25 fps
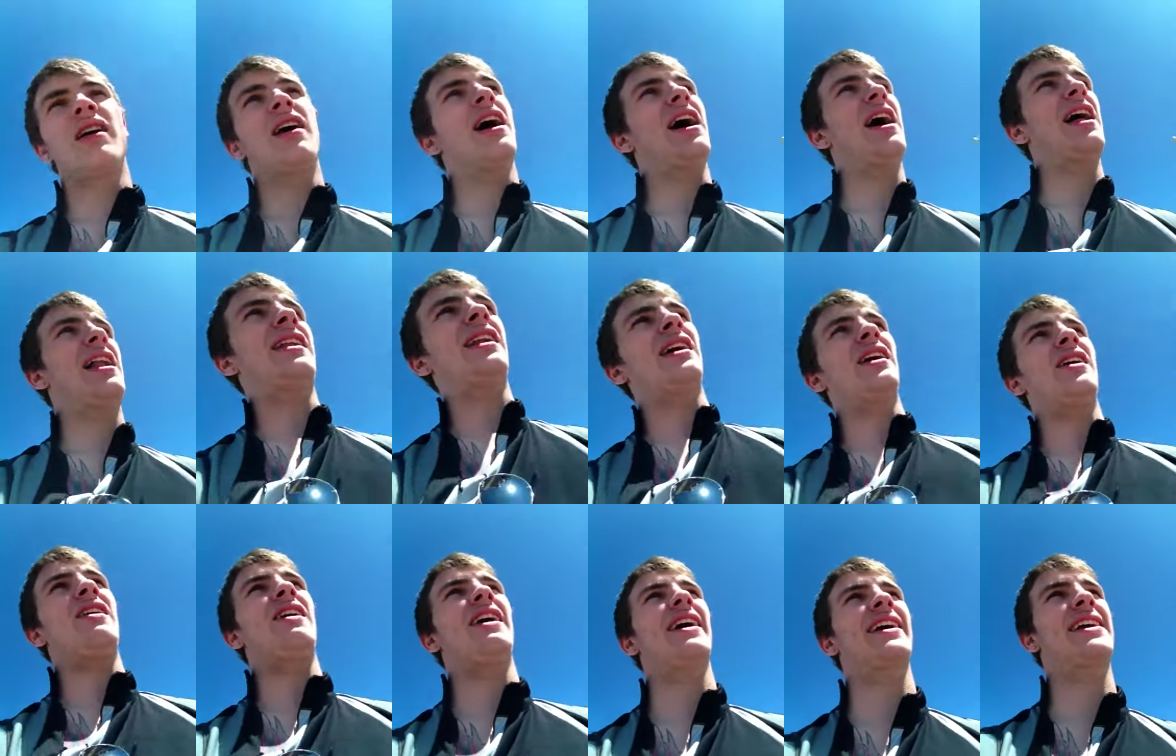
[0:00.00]
I don't
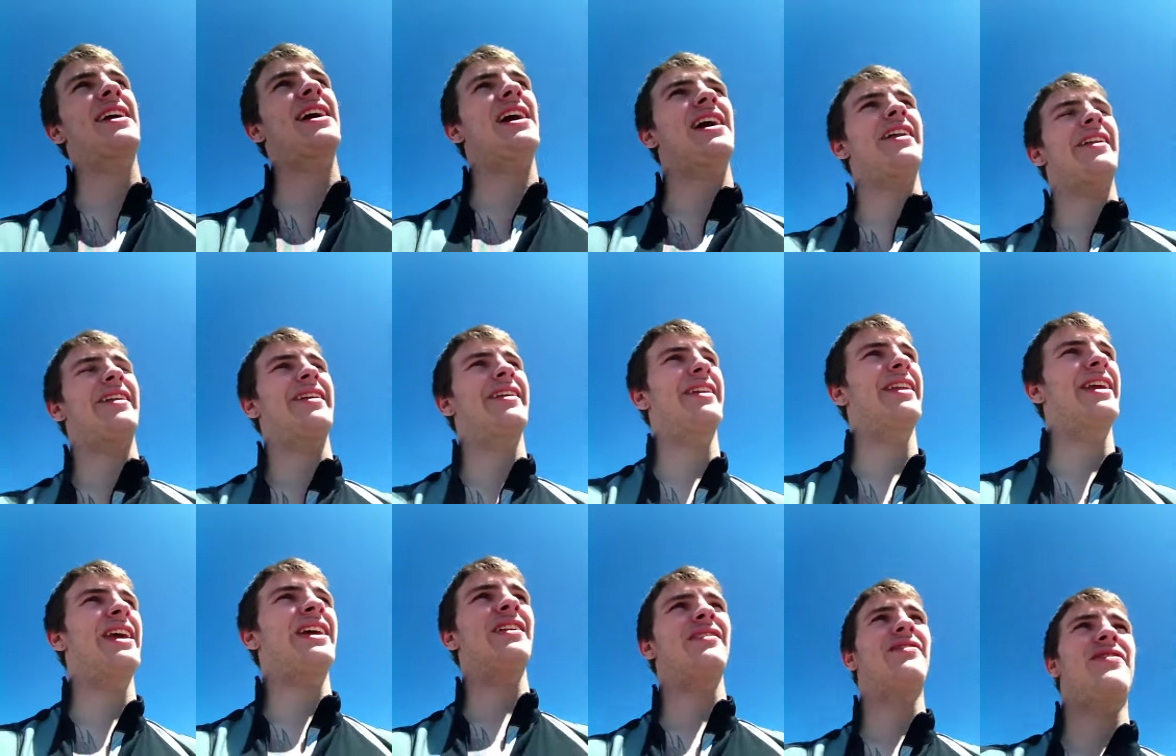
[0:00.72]
know, I kind of
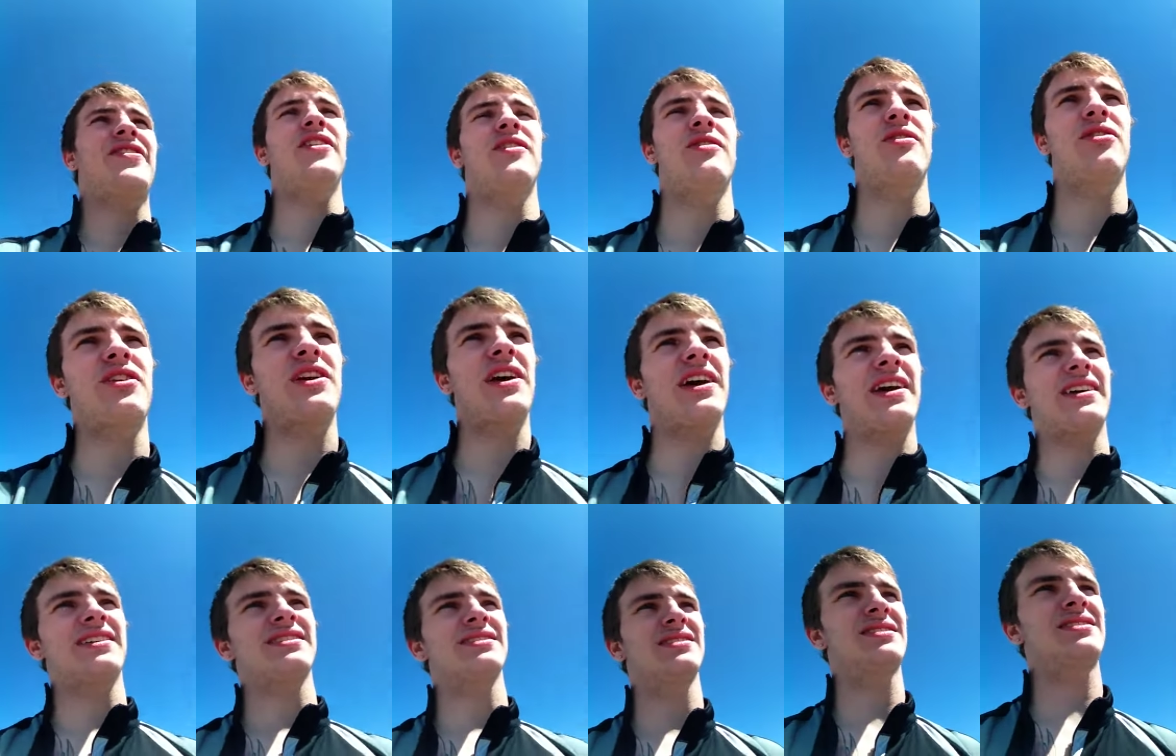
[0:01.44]
need a few
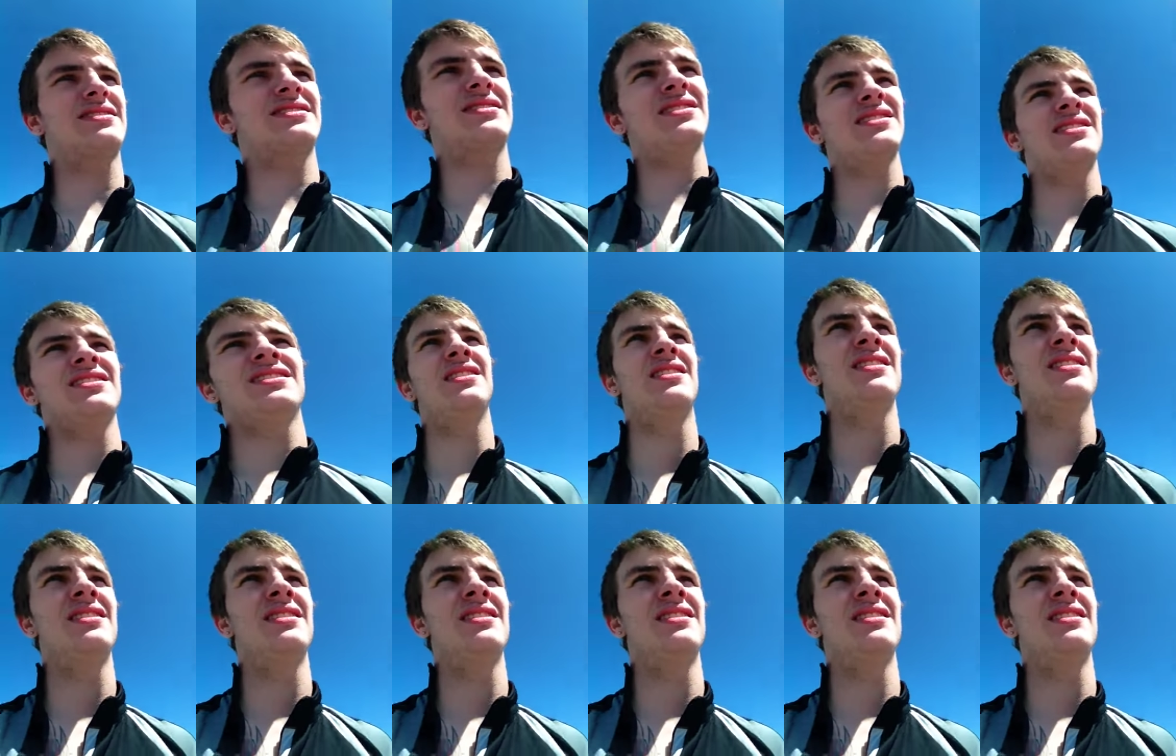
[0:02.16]
things